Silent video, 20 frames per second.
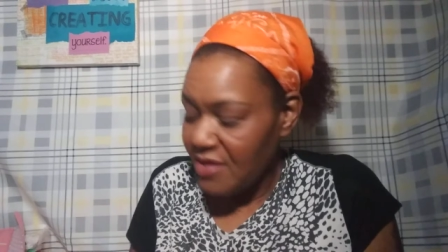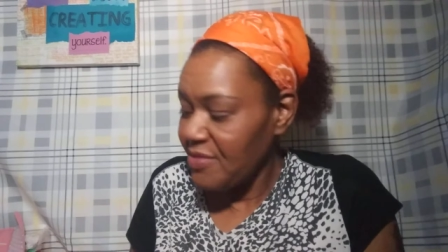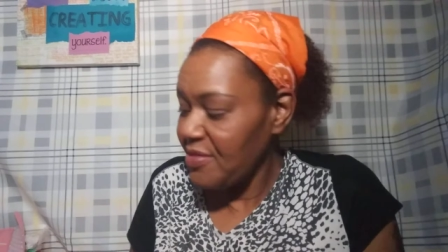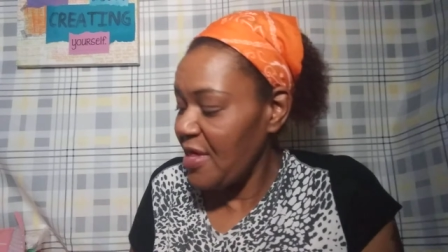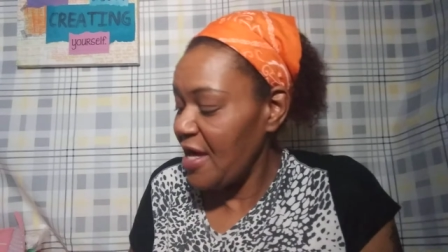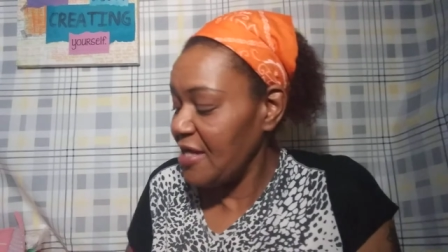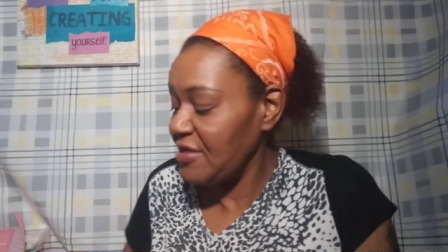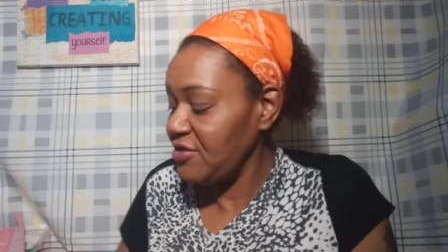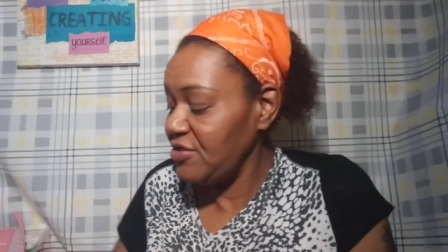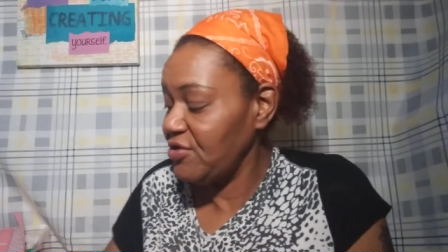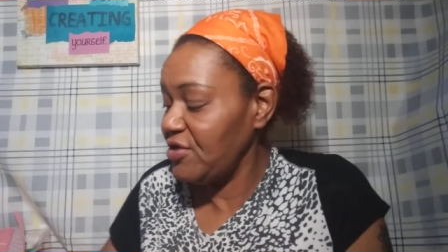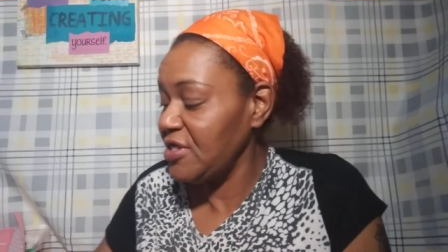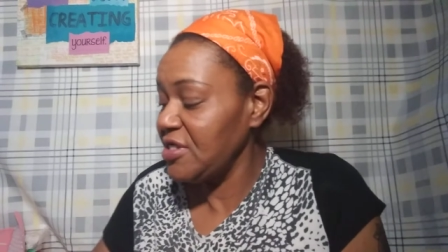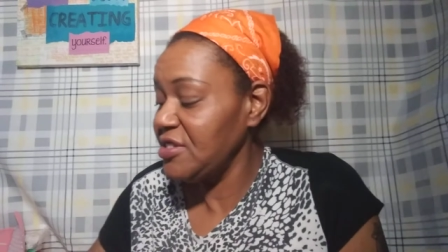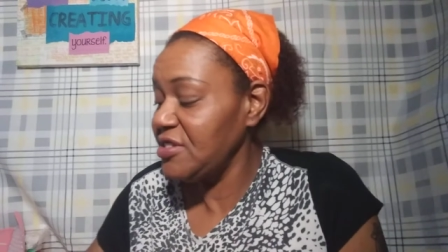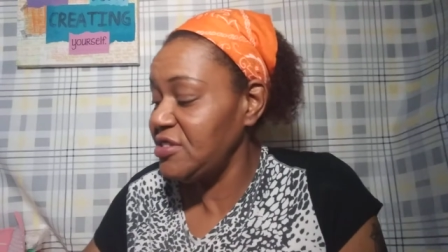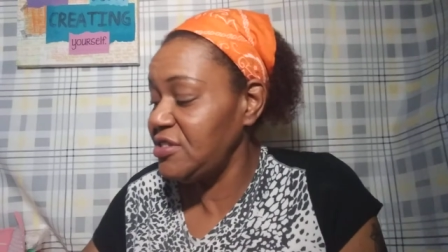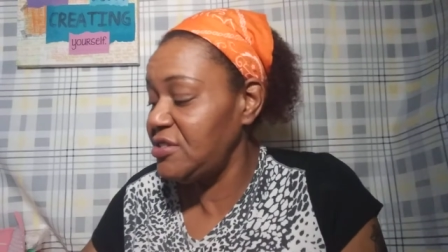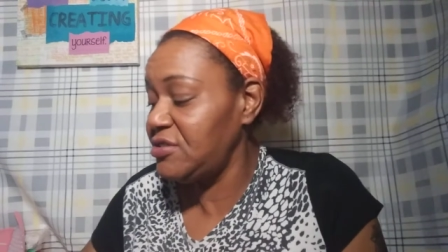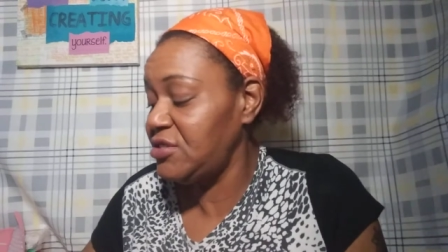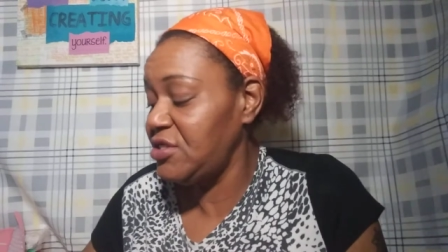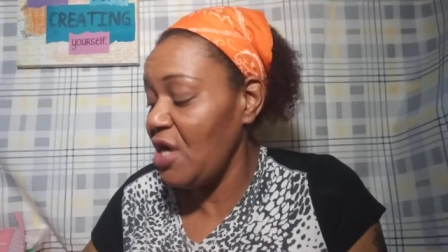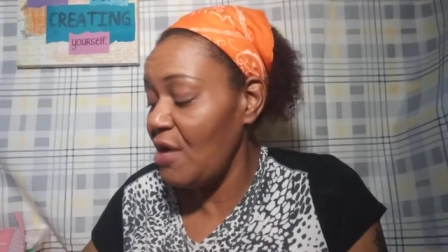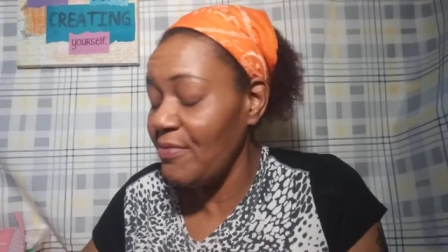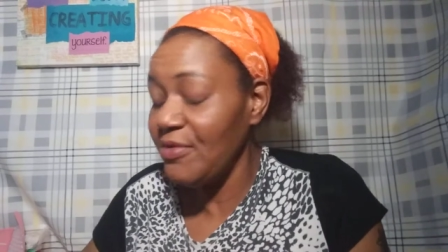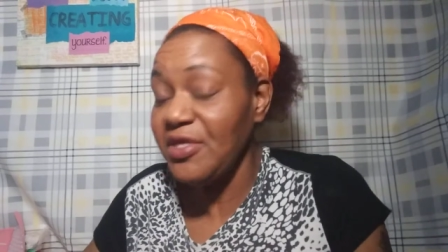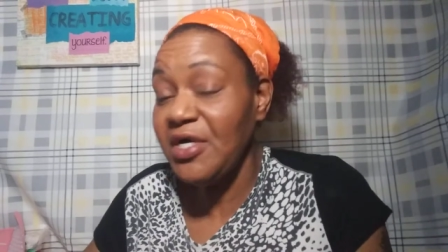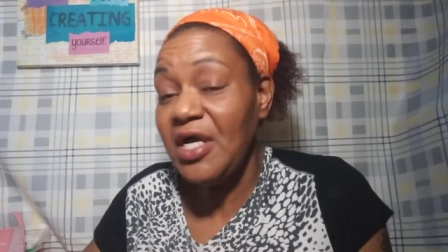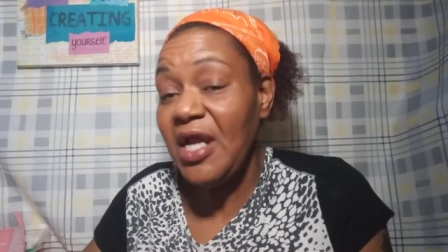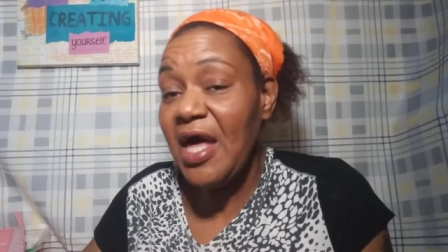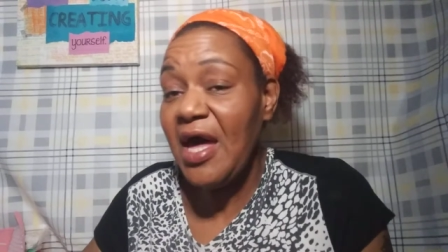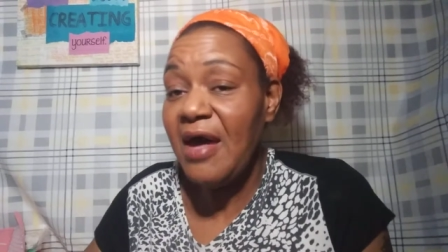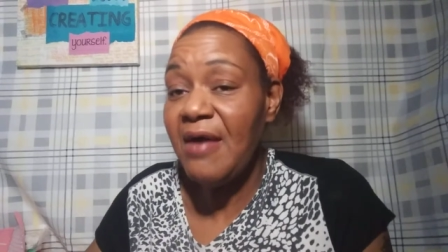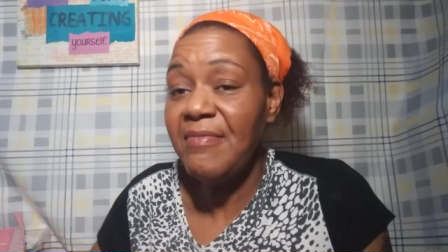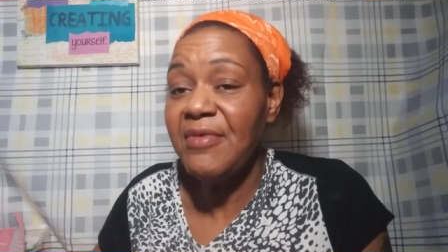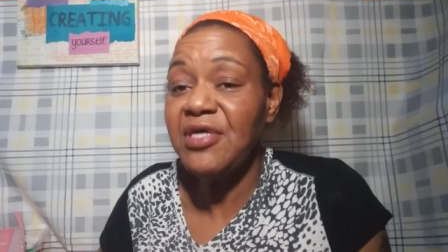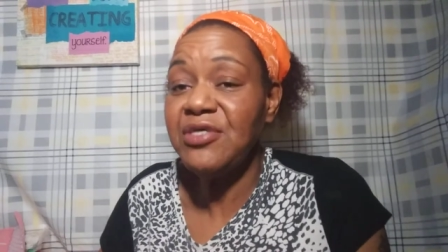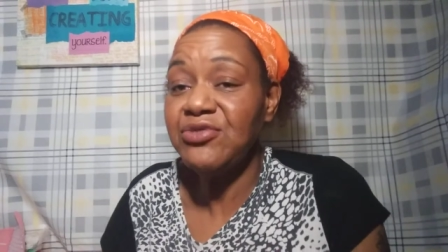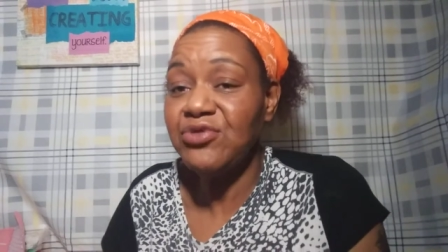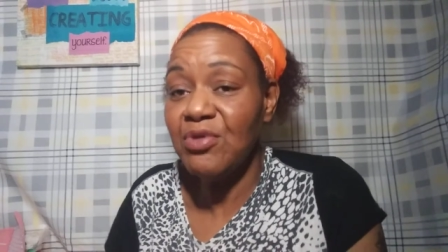That you can double the
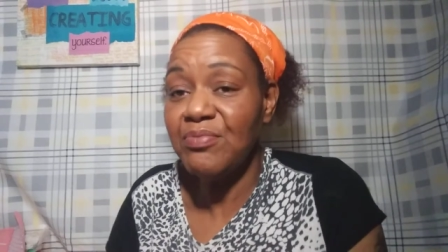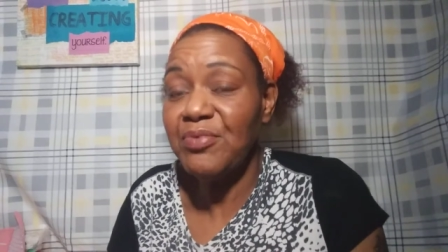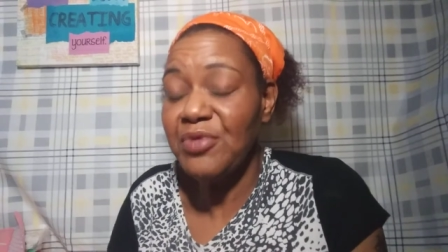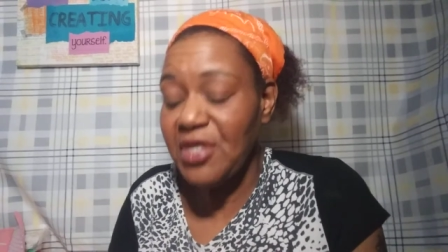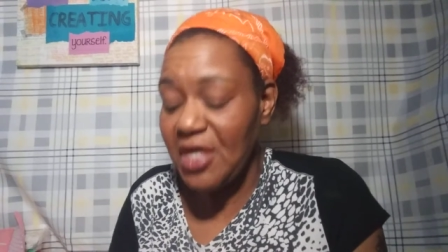glam and triple